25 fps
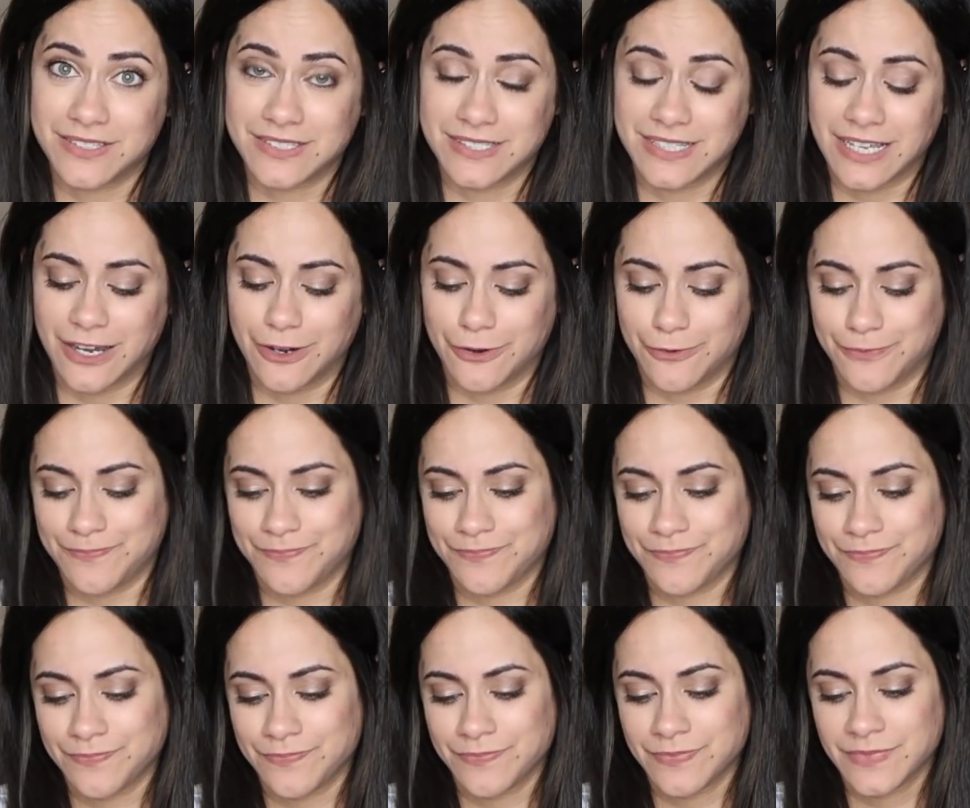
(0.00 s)
So
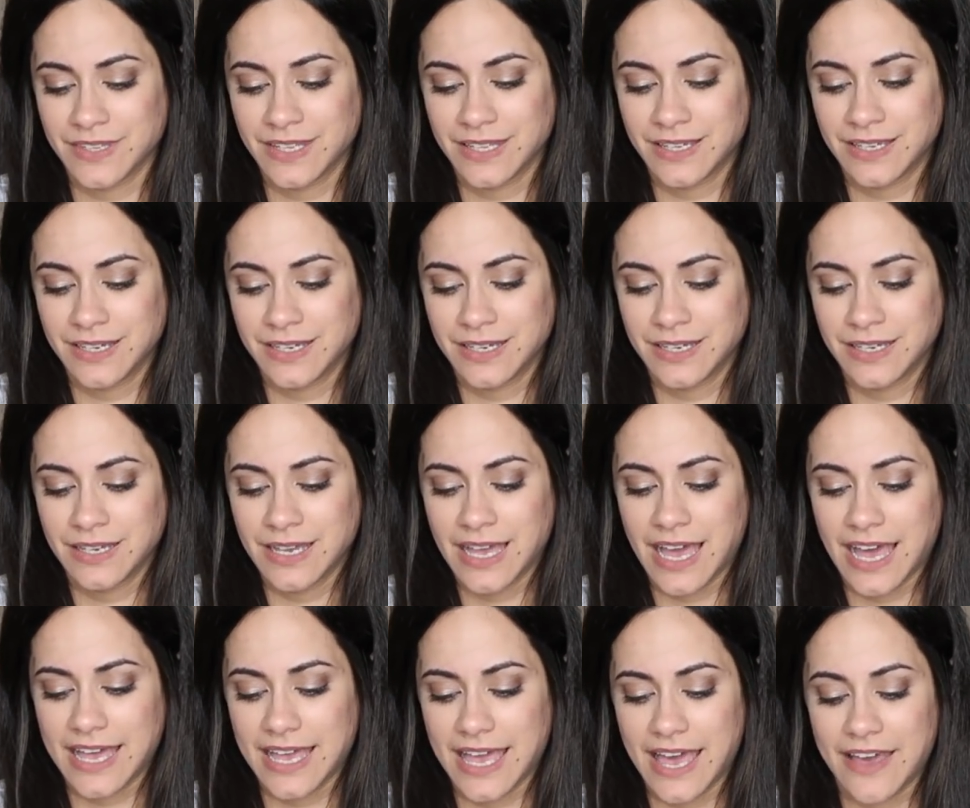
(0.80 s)

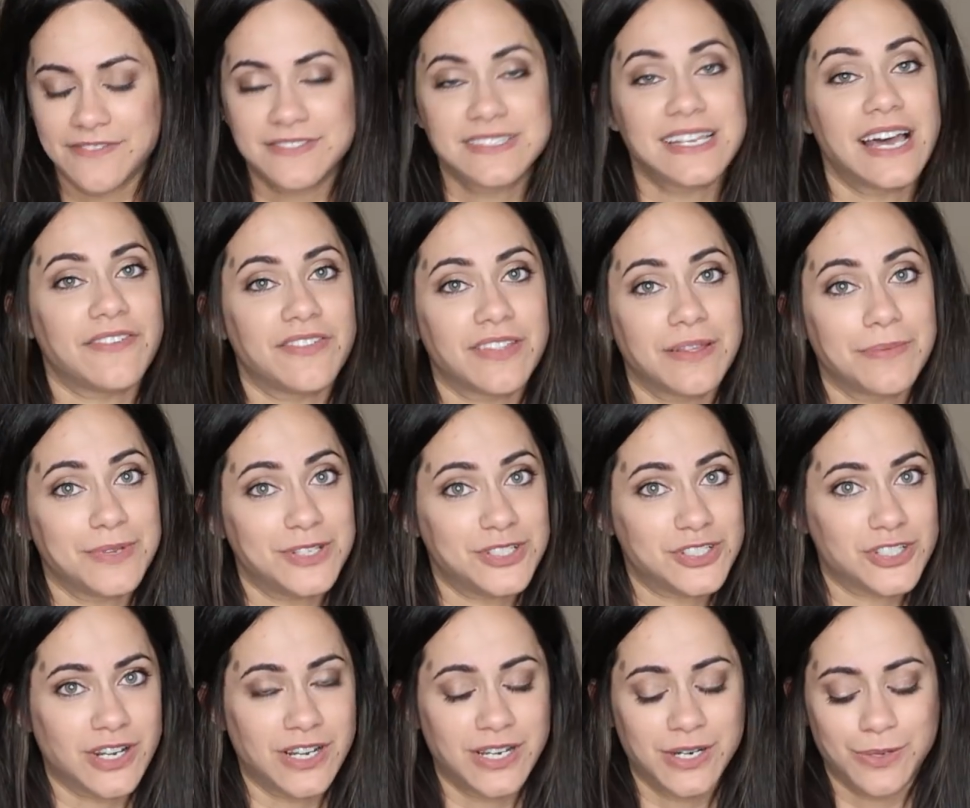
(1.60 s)
I have definitely
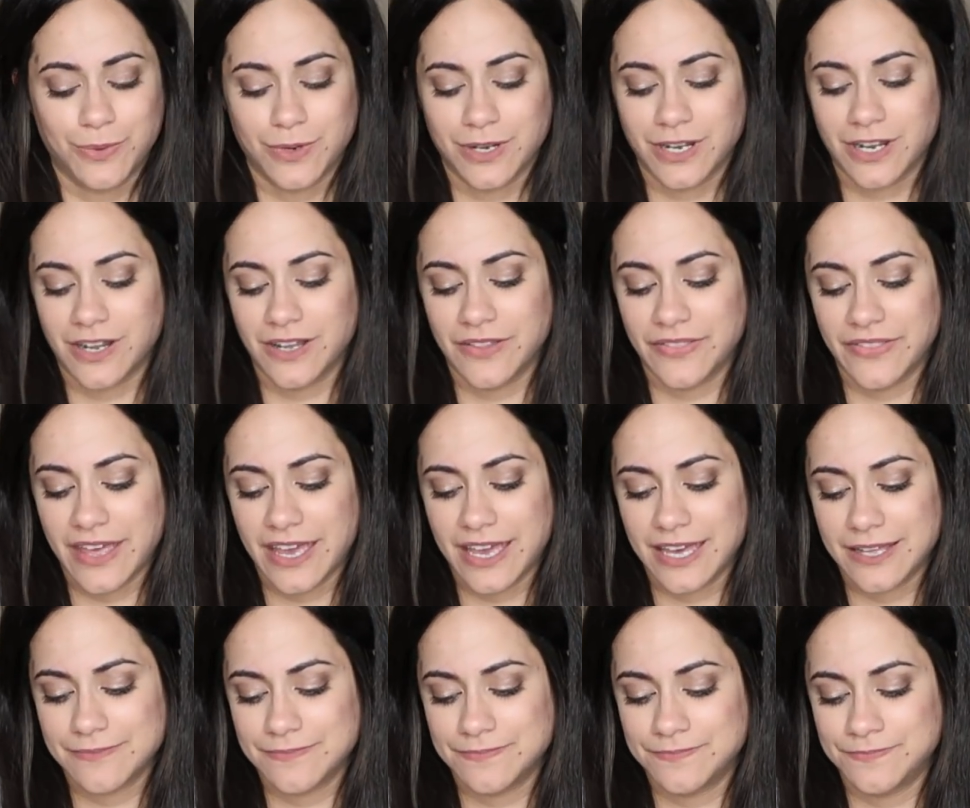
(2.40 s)
been trying to work on
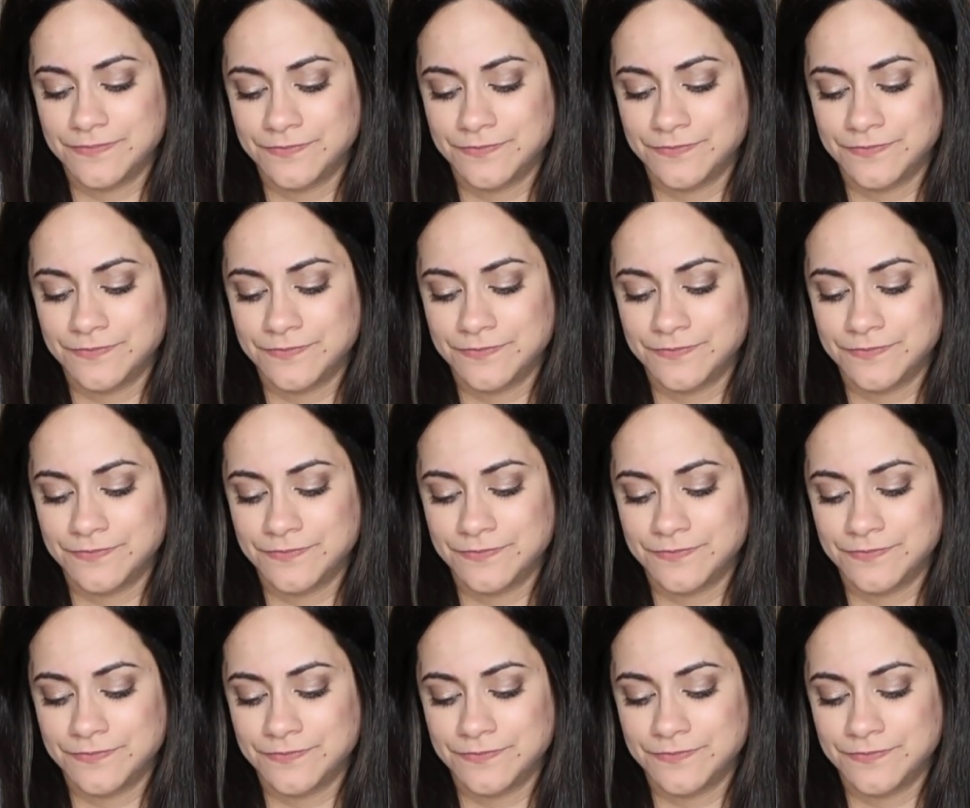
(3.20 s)
that.